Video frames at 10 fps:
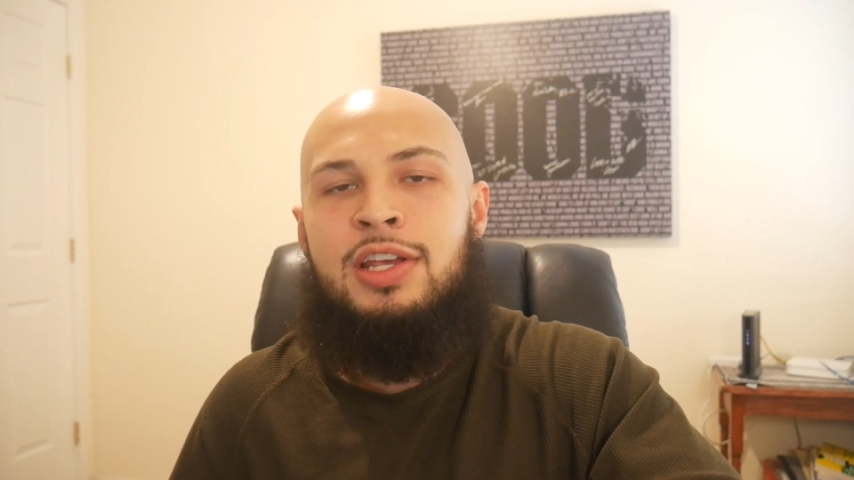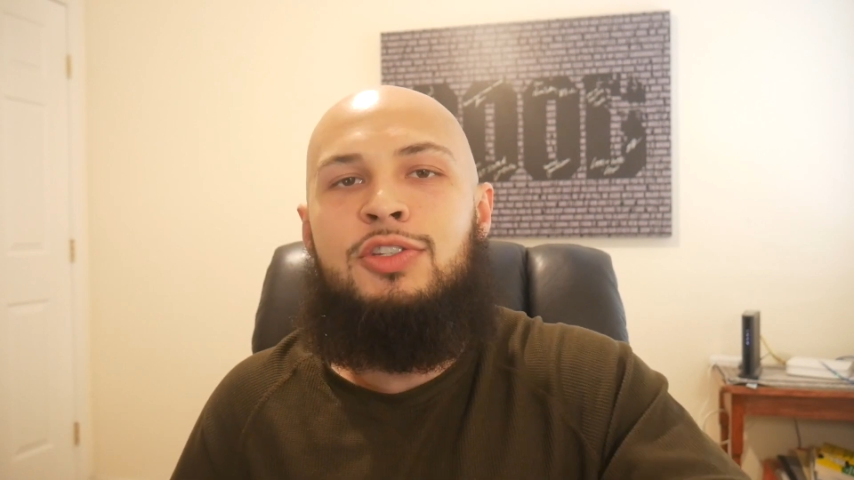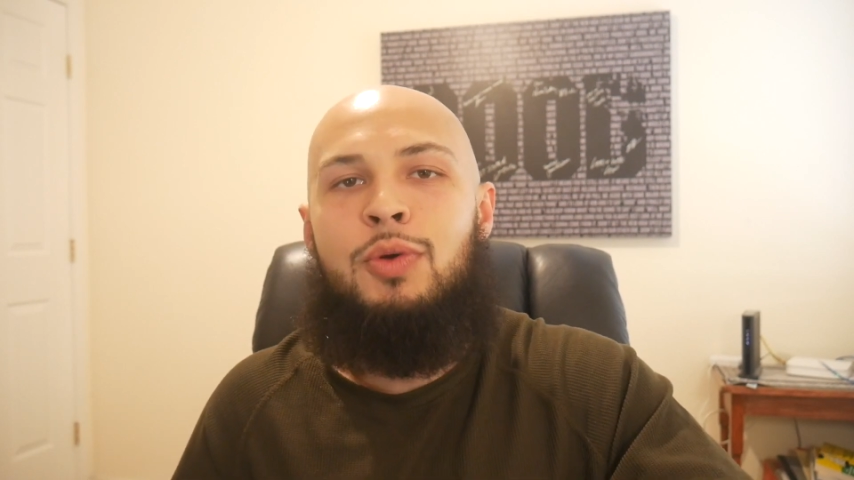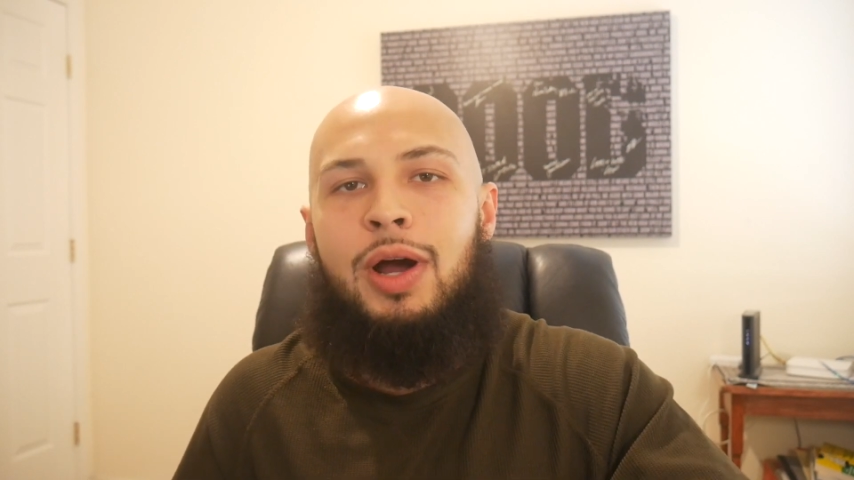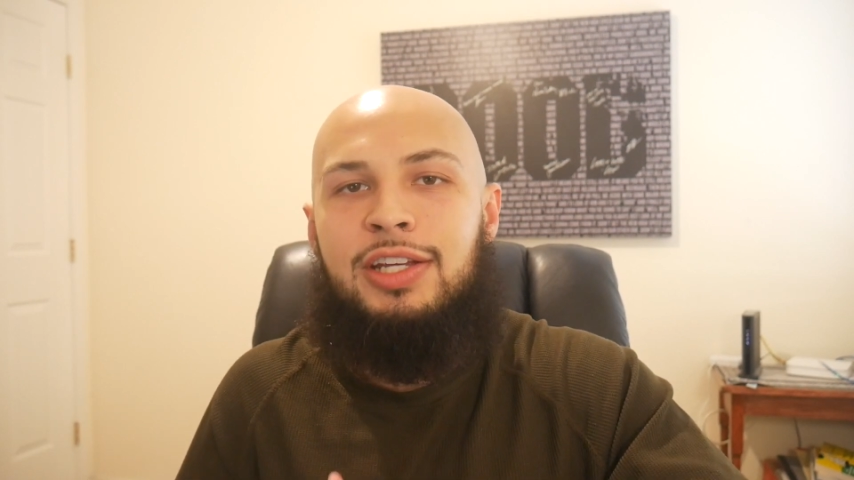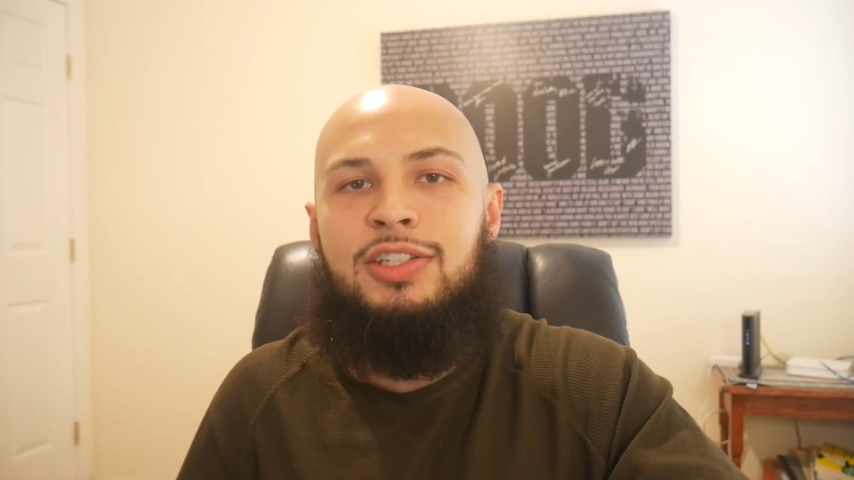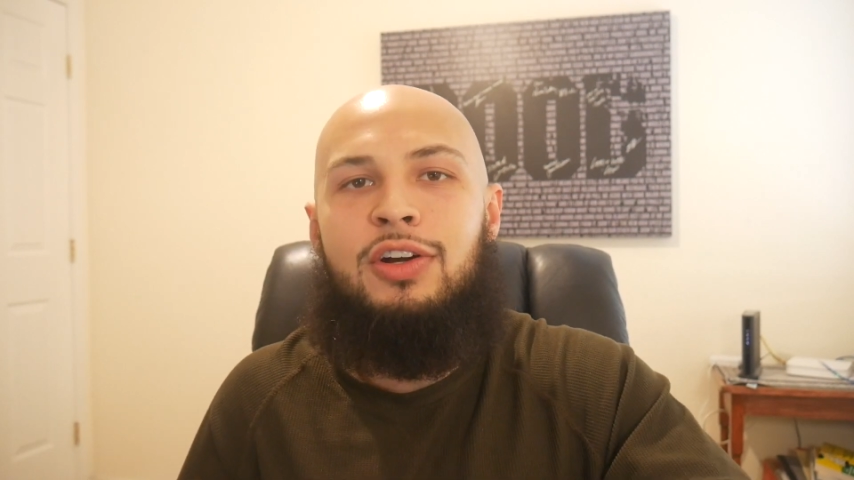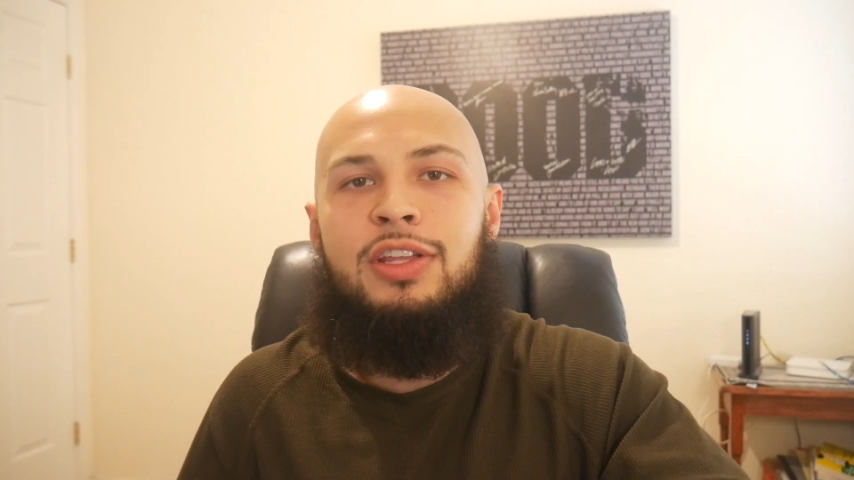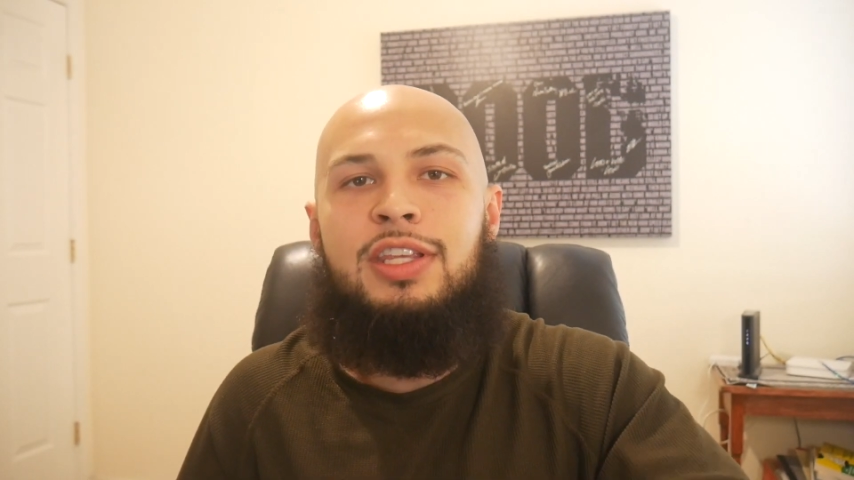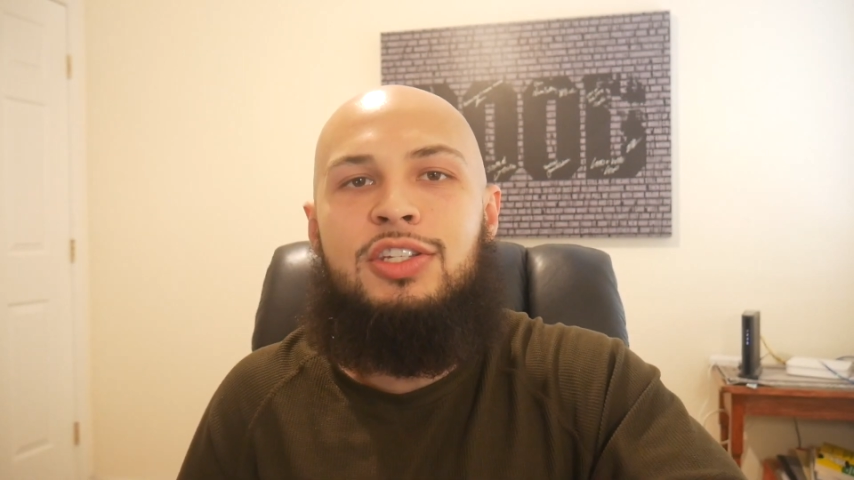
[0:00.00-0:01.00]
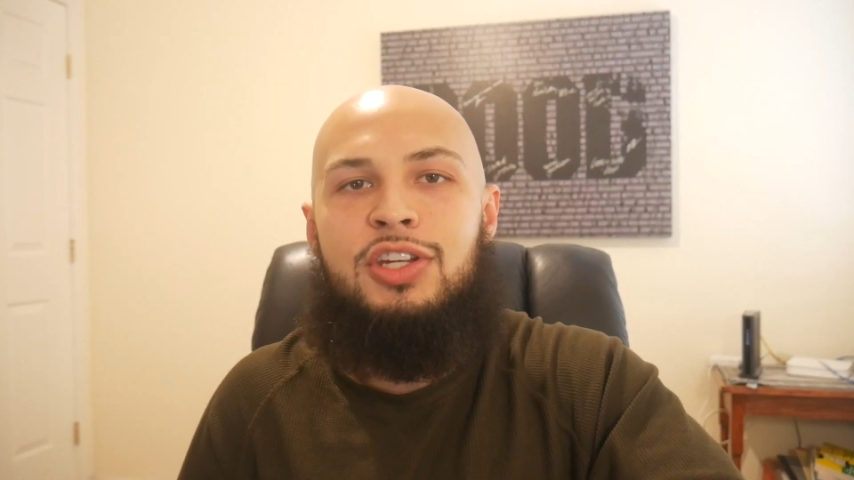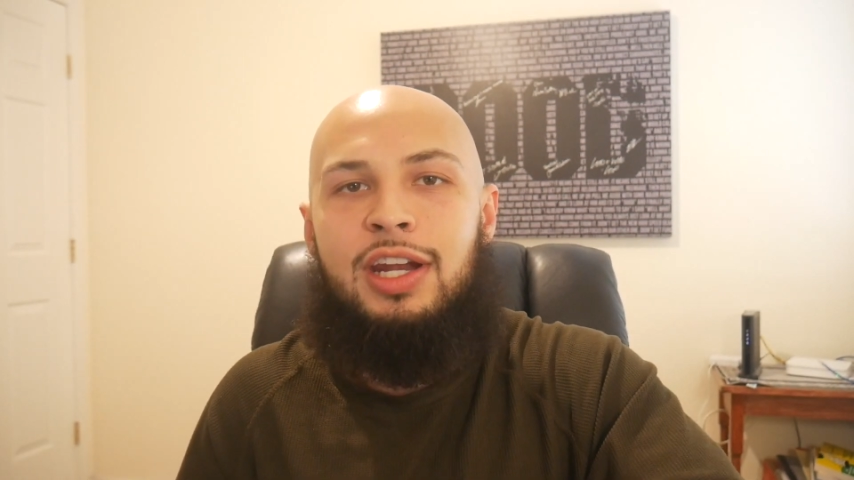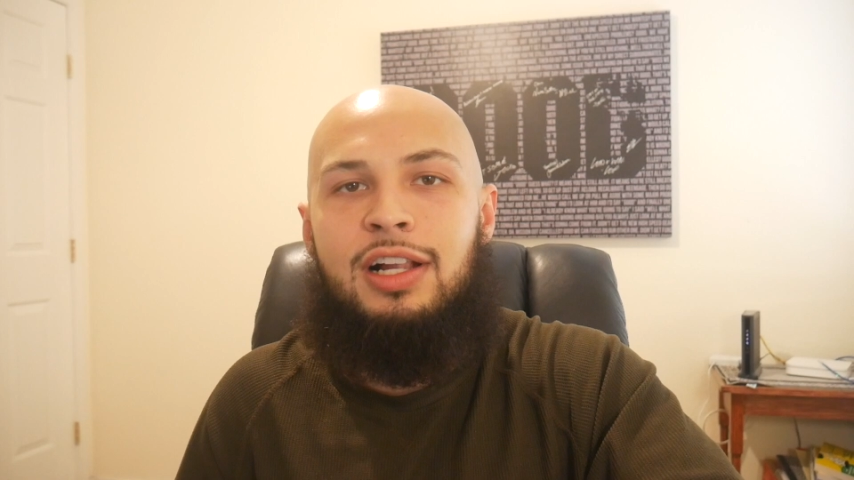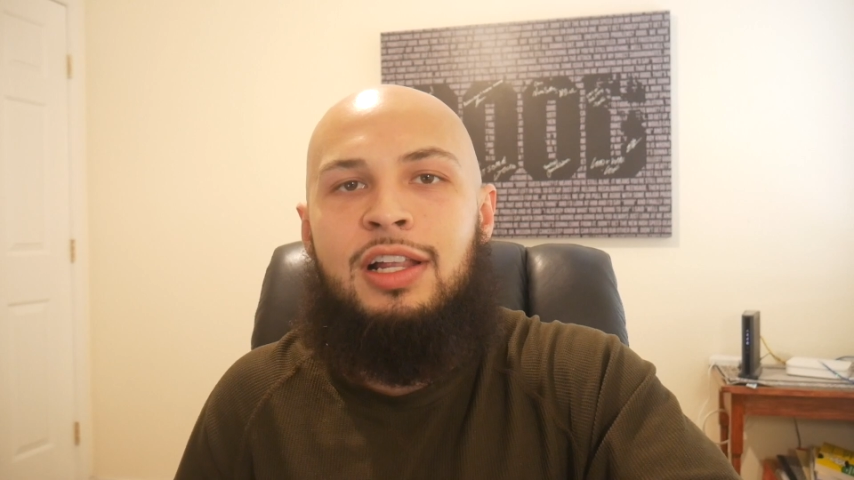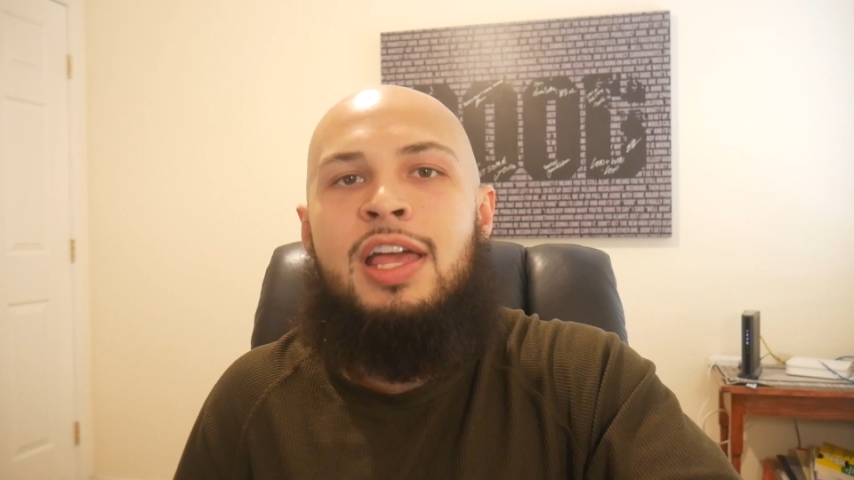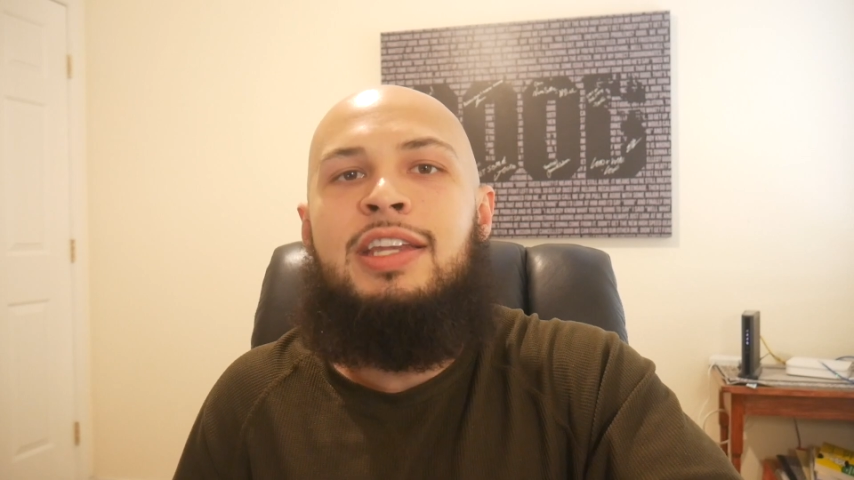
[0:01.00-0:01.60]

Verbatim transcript: so I started this channel